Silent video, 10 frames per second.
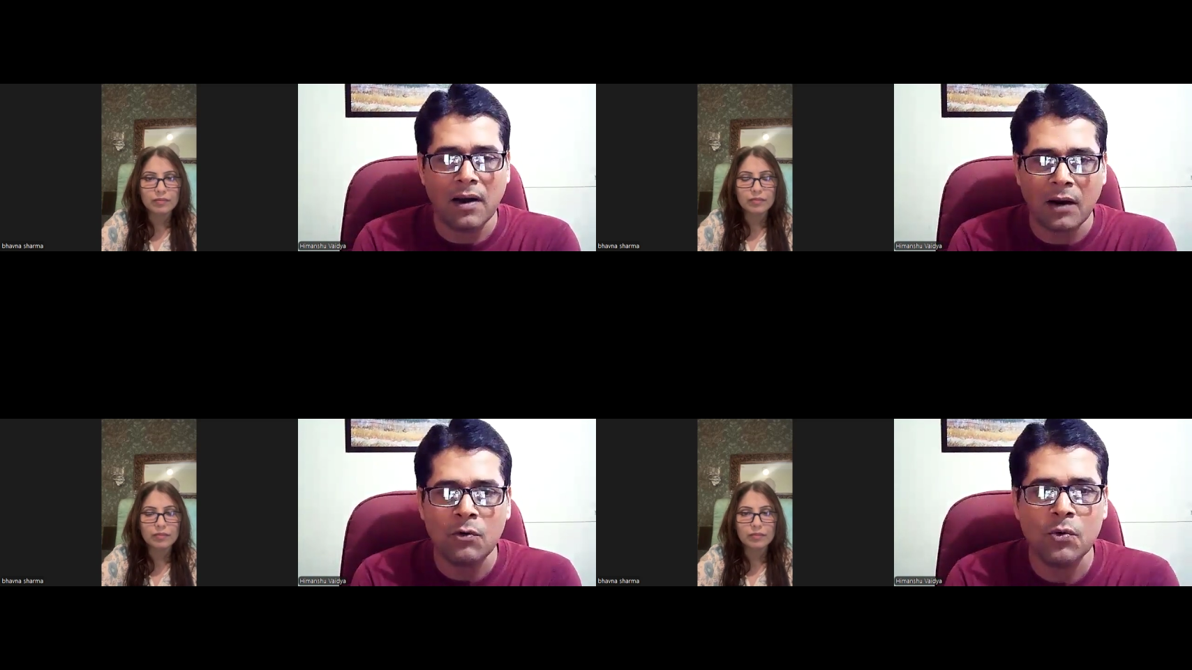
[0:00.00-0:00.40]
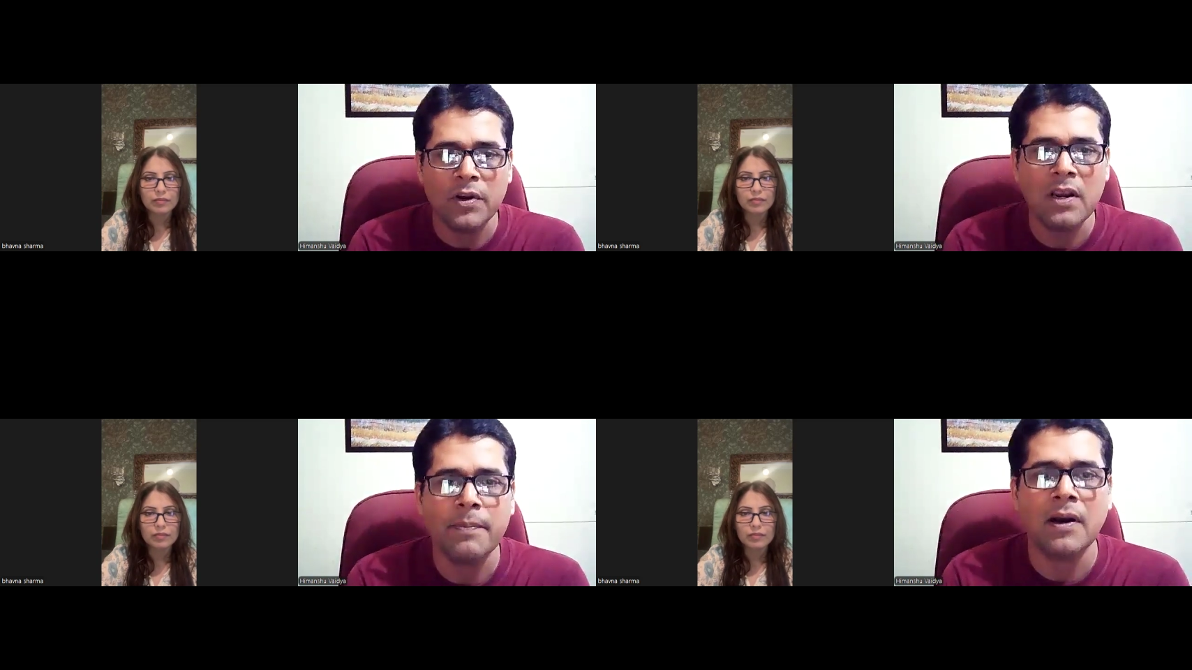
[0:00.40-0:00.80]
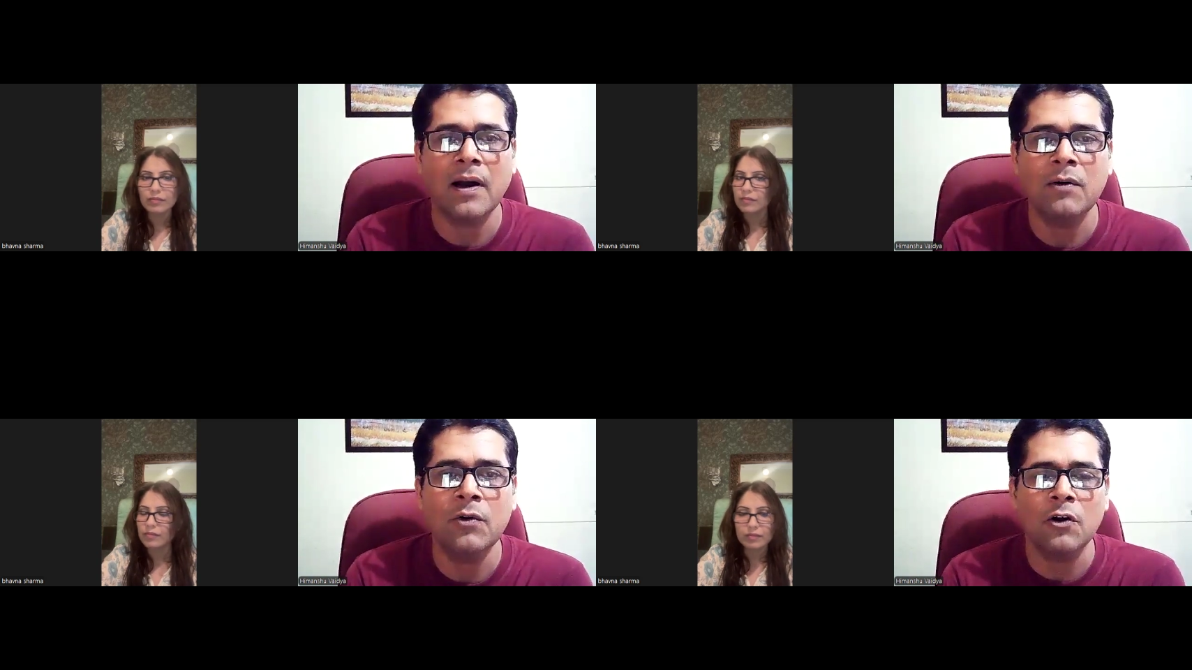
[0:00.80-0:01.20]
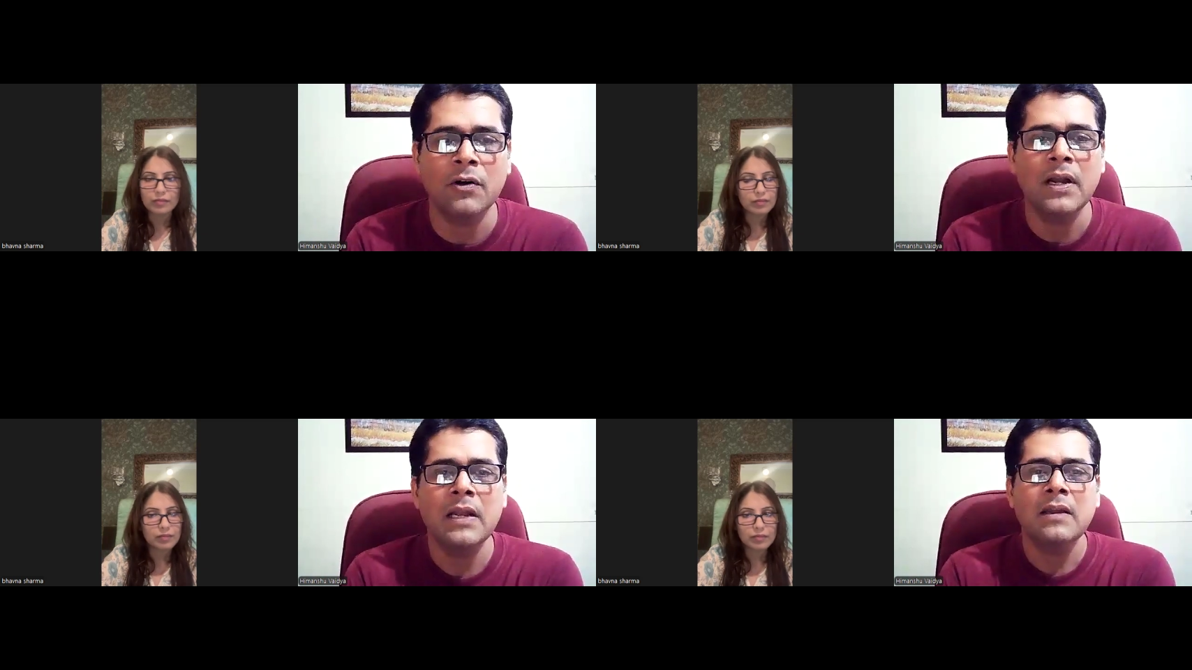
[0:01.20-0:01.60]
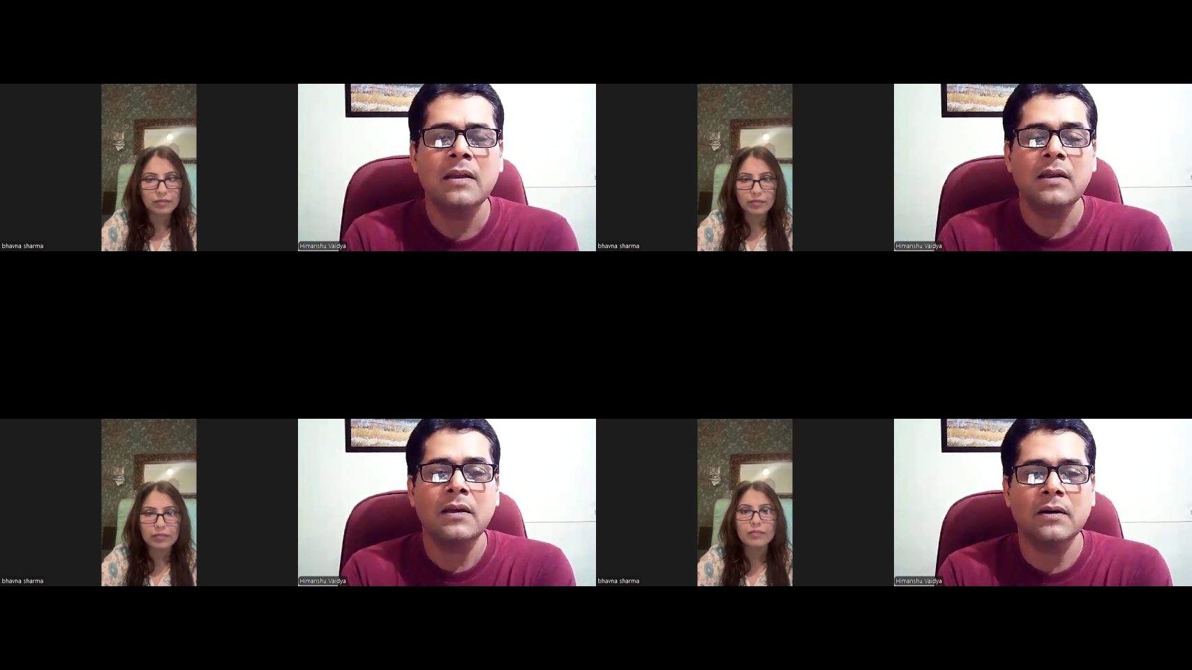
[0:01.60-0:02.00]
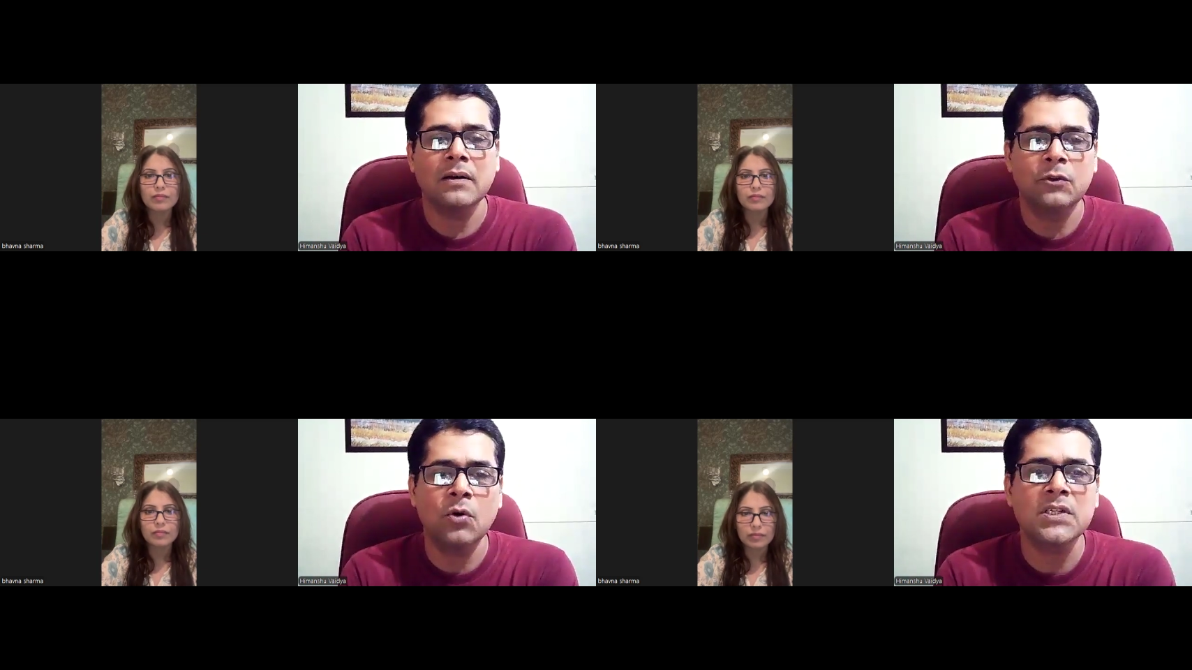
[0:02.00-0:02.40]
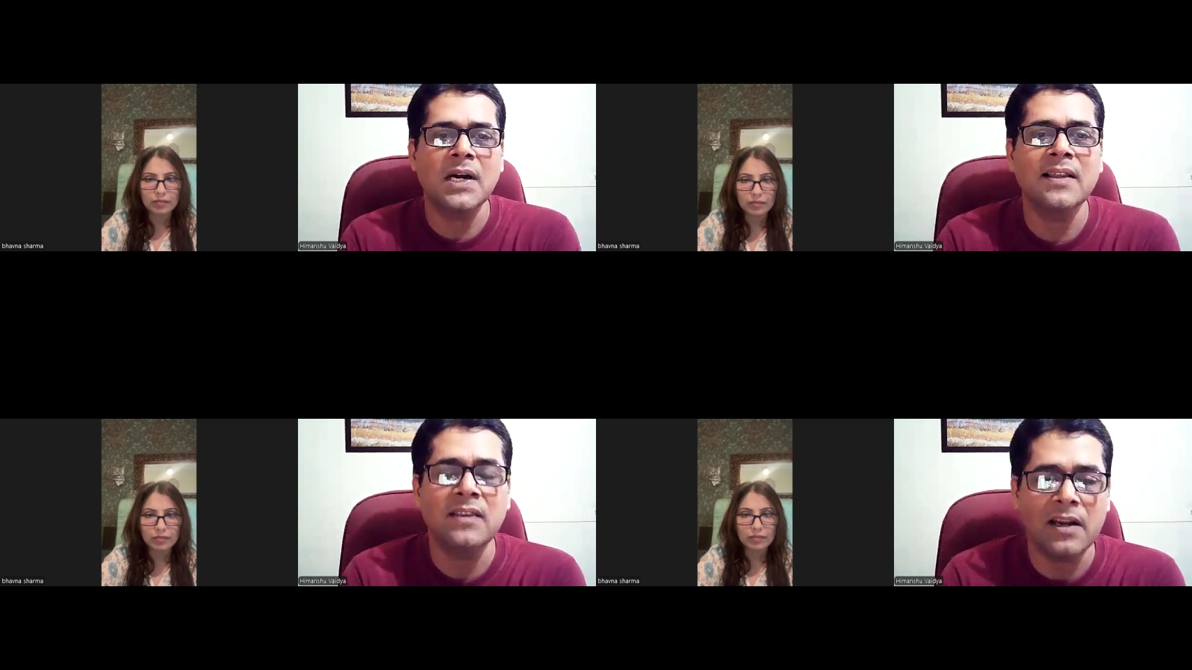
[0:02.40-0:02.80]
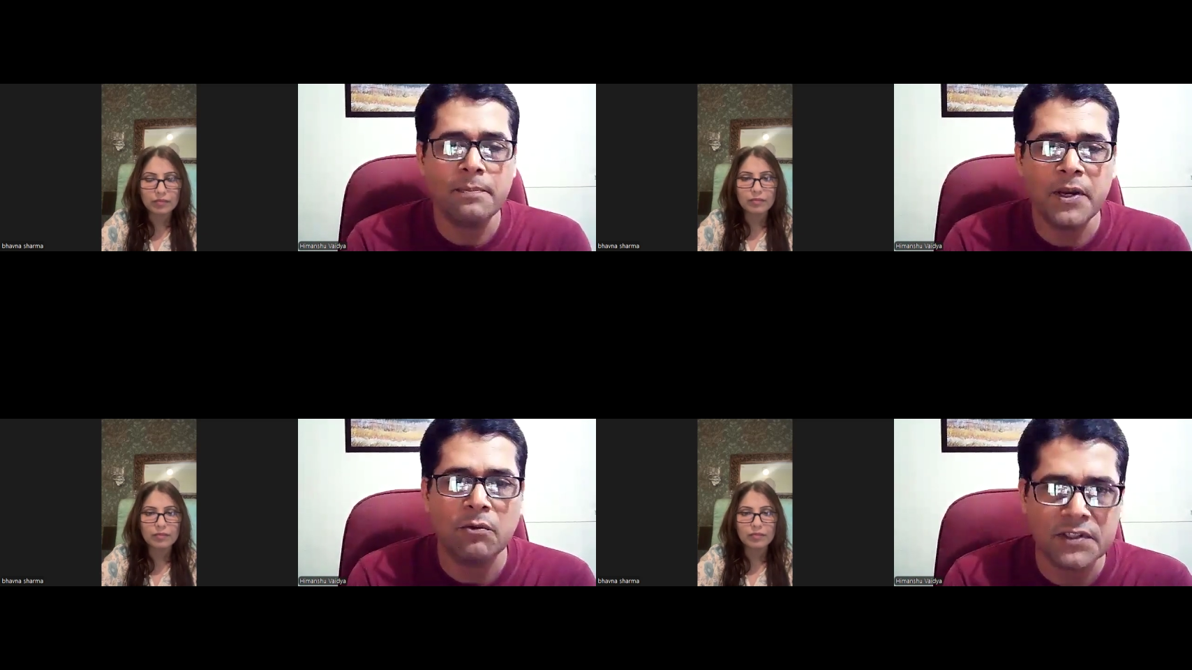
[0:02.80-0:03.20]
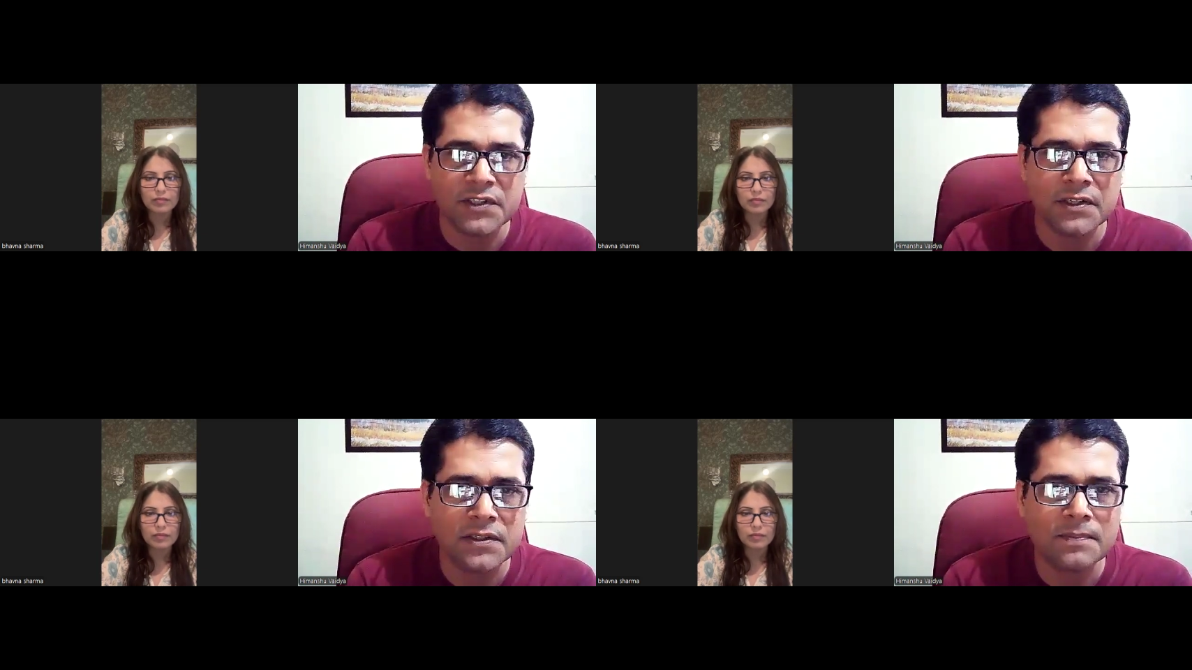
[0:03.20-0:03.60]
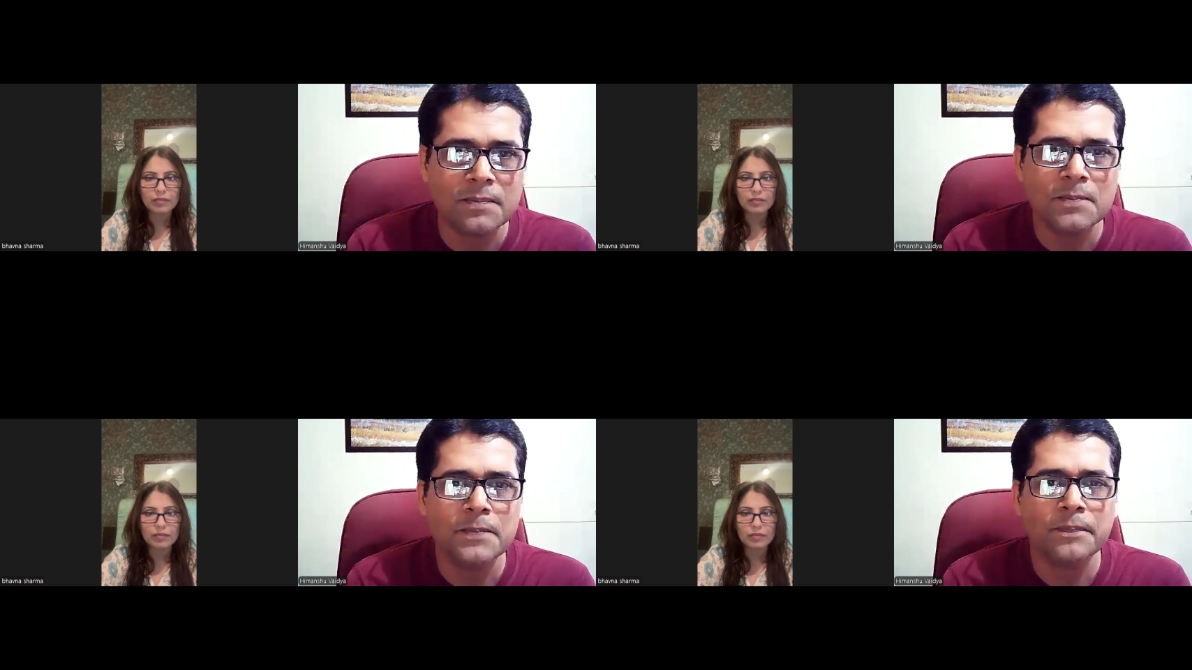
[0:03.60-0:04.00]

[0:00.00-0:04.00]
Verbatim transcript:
Speaker 1: how to keep and how long, those are the therapy questions.